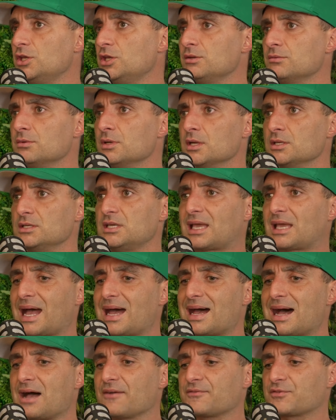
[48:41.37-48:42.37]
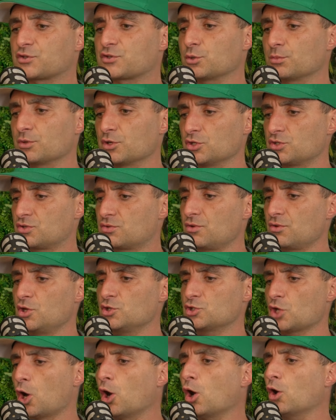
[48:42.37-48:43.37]
you, you can't have someone who's
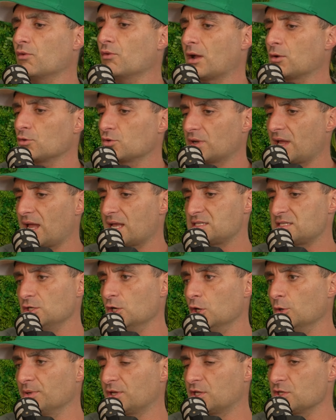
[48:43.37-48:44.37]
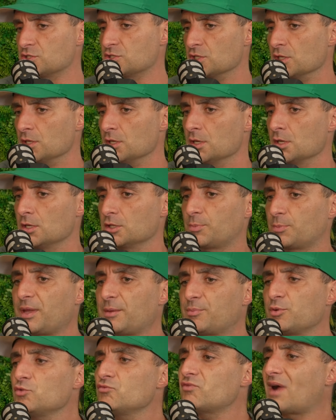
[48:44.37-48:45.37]
who's all round good at SEO because the
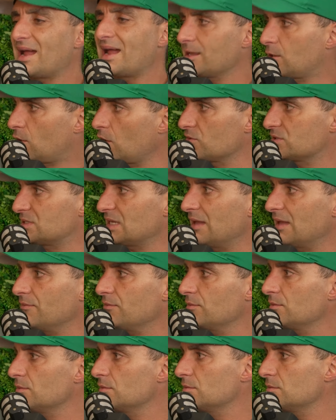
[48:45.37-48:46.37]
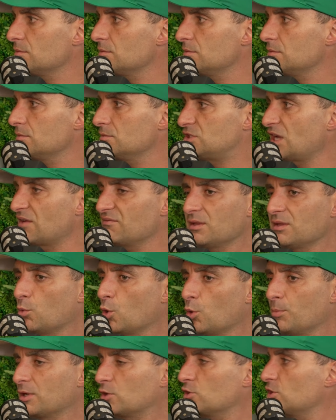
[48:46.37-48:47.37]
people who write content generally
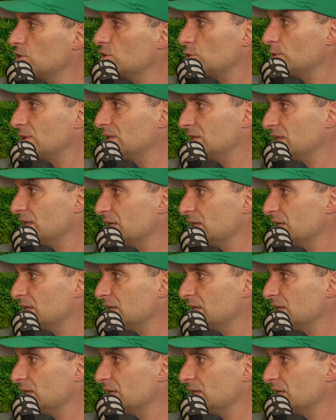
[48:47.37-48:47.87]
won't be good at doing